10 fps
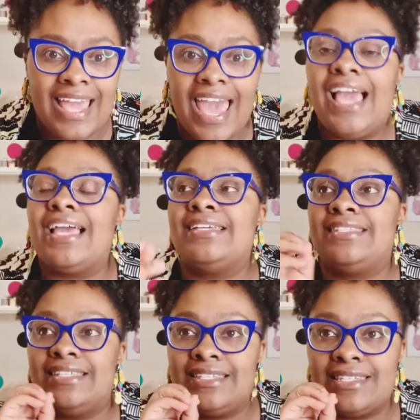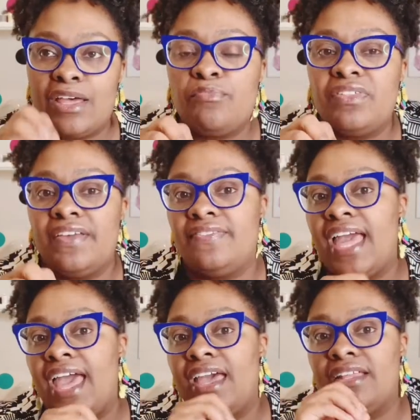hey, is this something
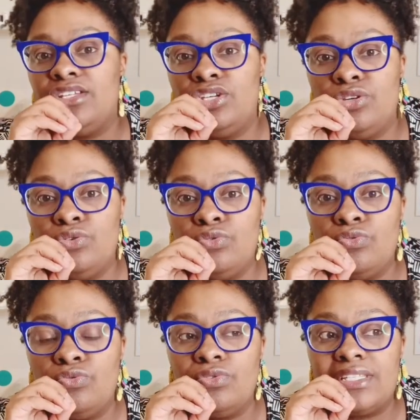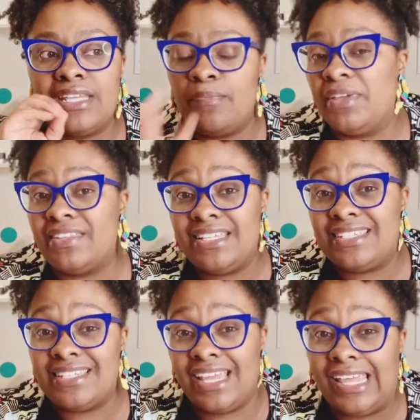that you typically
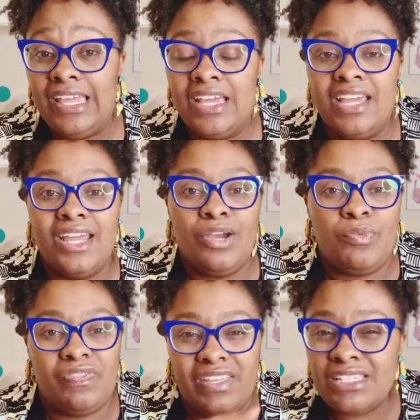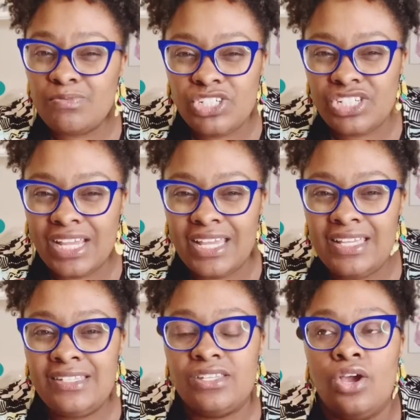see with these
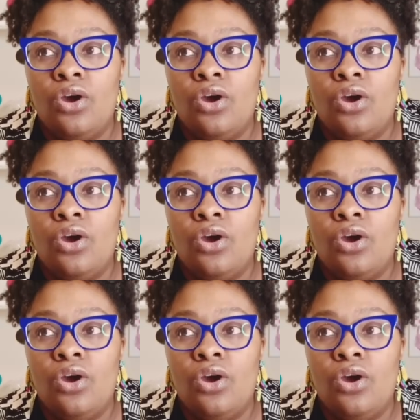machines?